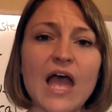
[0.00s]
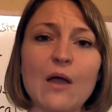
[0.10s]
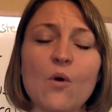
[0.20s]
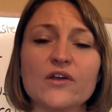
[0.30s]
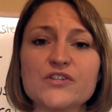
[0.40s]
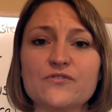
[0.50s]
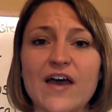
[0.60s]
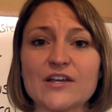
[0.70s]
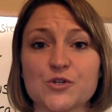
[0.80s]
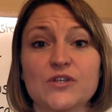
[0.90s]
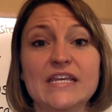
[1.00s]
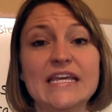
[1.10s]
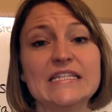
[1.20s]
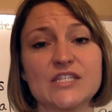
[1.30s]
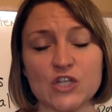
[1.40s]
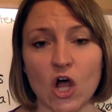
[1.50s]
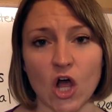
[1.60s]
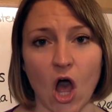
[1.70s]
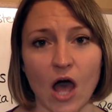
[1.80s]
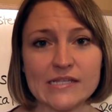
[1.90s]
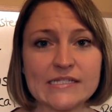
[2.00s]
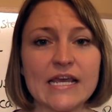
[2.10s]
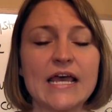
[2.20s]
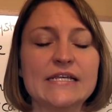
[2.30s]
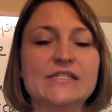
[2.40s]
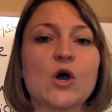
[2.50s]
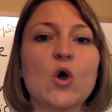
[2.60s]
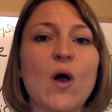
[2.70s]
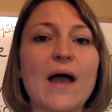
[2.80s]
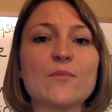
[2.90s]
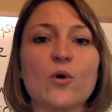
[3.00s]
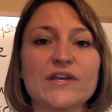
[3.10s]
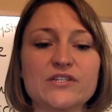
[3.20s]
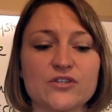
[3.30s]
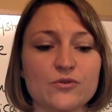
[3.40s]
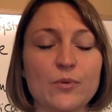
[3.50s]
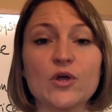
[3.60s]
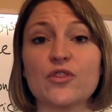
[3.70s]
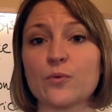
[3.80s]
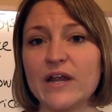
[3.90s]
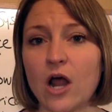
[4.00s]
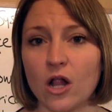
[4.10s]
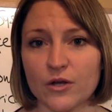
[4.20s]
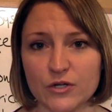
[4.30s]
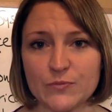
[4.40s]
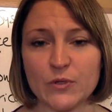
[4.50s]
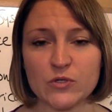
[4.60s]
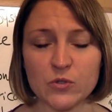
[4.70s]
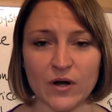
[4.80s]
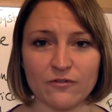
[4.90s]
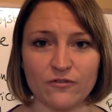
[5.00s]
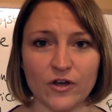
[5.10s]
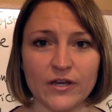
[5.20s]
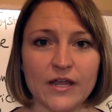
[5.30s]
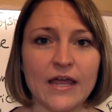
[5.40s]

I want to factor in the install cost. So I'm going to put $3 per square foot.